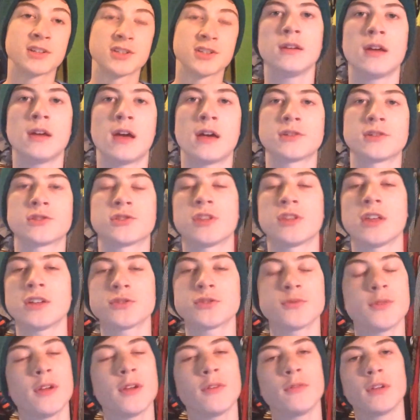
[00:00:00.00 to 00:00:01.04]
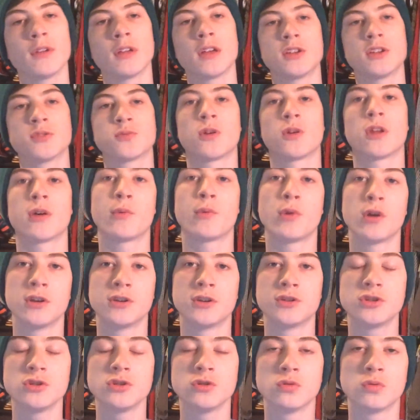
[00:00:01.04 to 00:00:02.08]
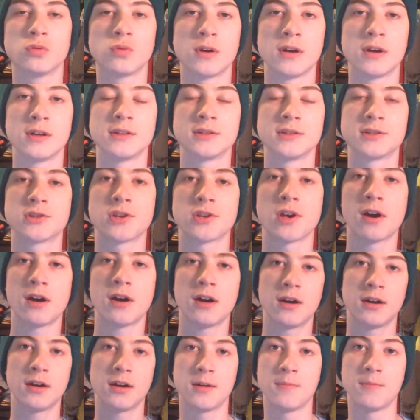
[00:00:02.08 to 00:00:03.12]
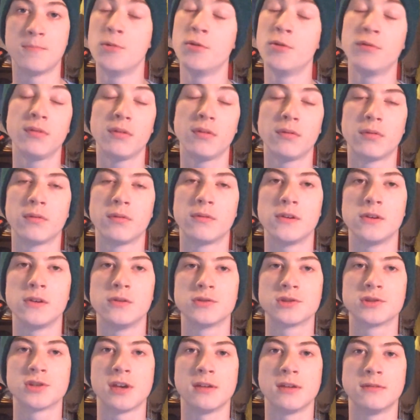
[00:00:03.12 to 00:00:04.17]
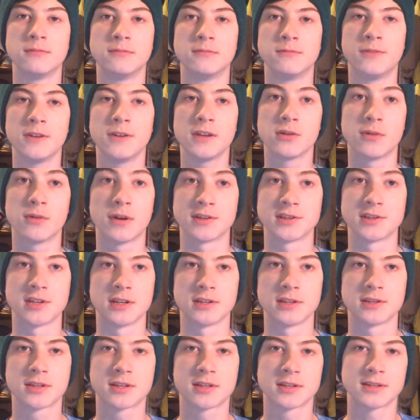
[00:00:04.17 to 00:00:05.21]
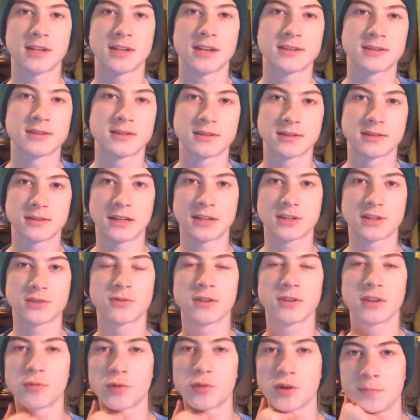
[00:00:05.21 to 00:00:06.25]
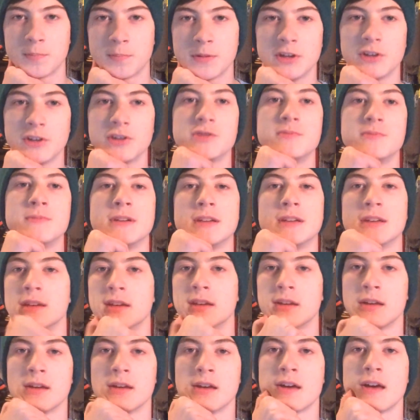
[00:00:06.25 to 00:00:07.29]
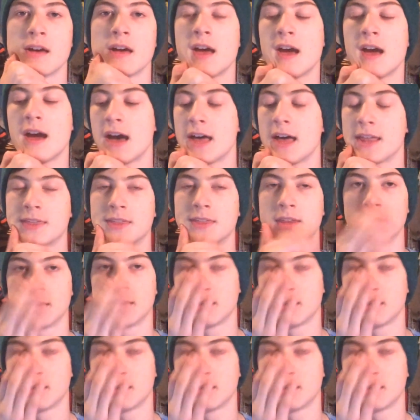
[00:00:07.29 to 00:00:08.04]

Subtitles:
Yeah, so that's when I realized what I wanted to do was, movie reviews and video essays, because that's really what appealed to me at